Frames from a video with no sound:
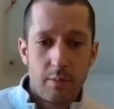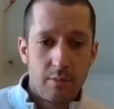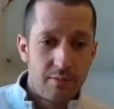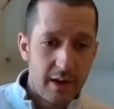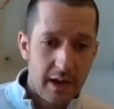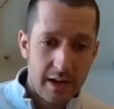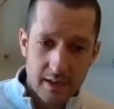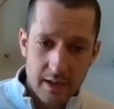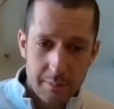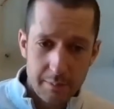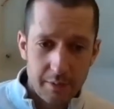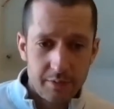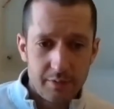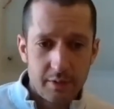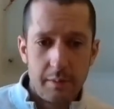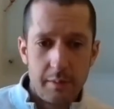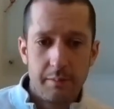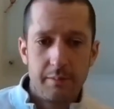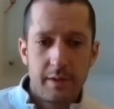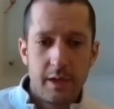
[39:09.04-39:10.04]
a couple
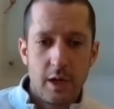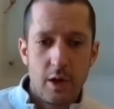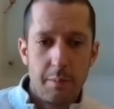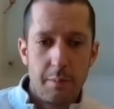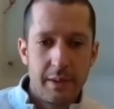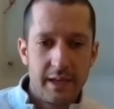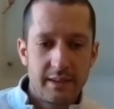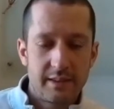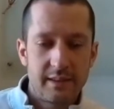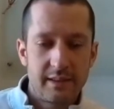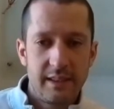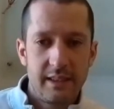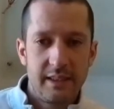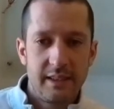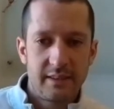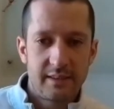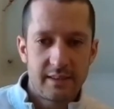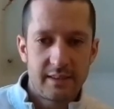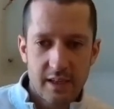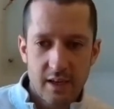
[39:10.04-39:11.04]
from BSc
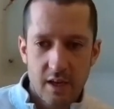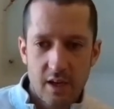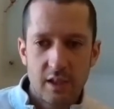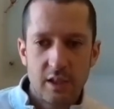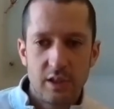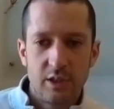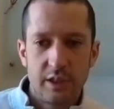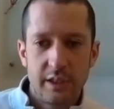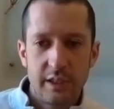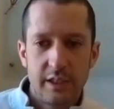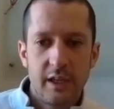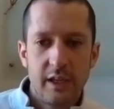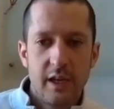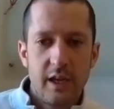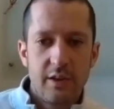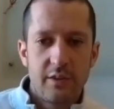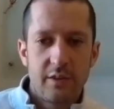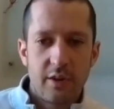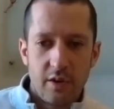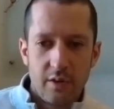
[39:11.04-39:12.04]
psychology.
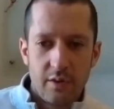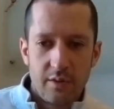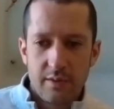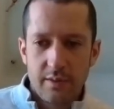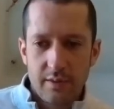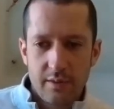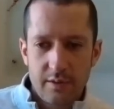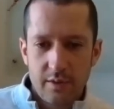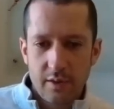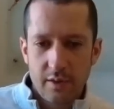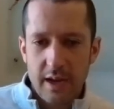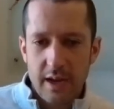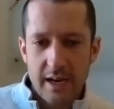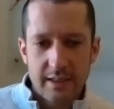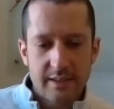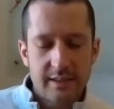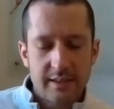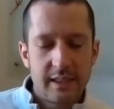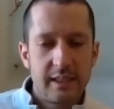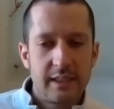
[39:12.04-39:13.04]
So kind of
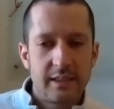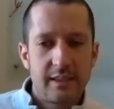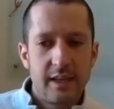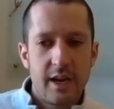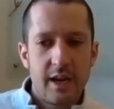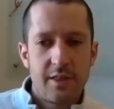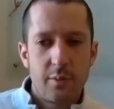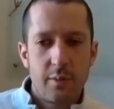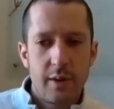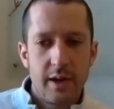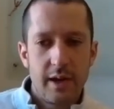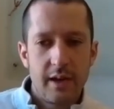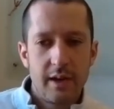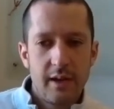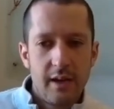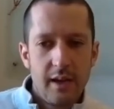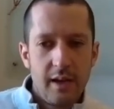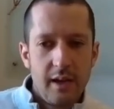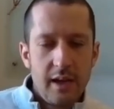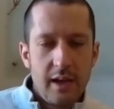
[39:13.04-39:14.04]
seeing it the other way.
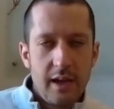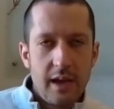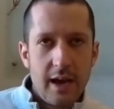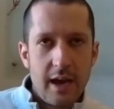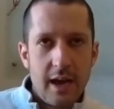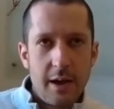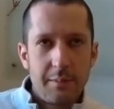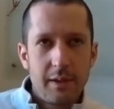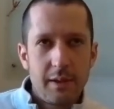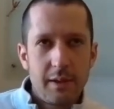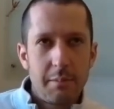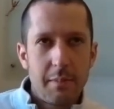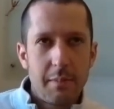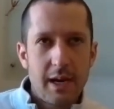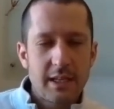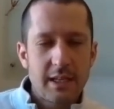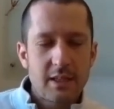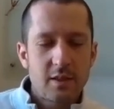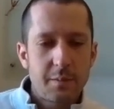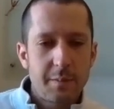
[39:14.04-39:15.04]
In my
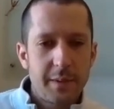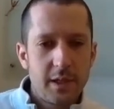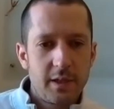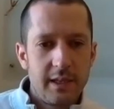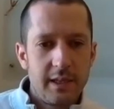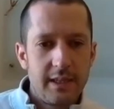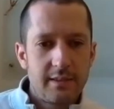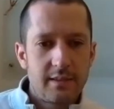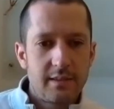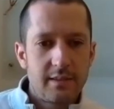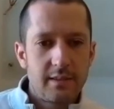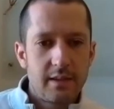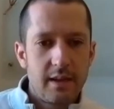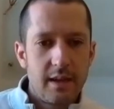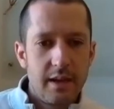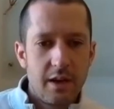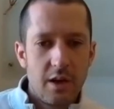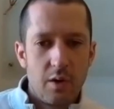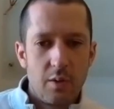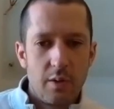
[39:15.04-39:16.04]
experience,
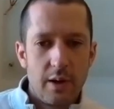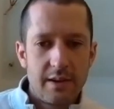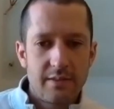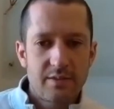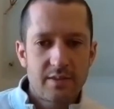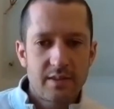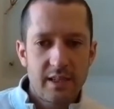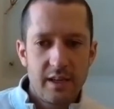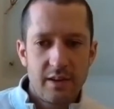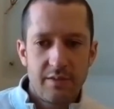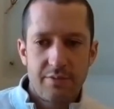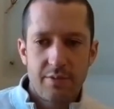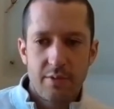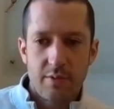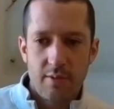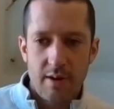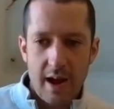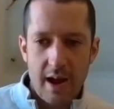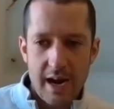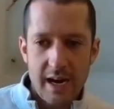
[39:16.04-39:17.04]
I see a
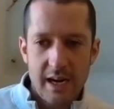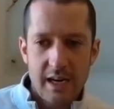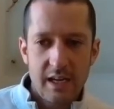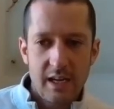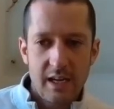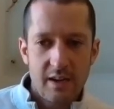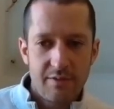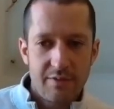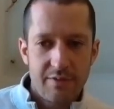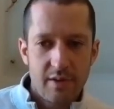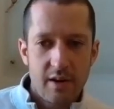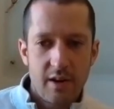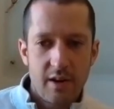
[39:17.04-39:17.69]
variety of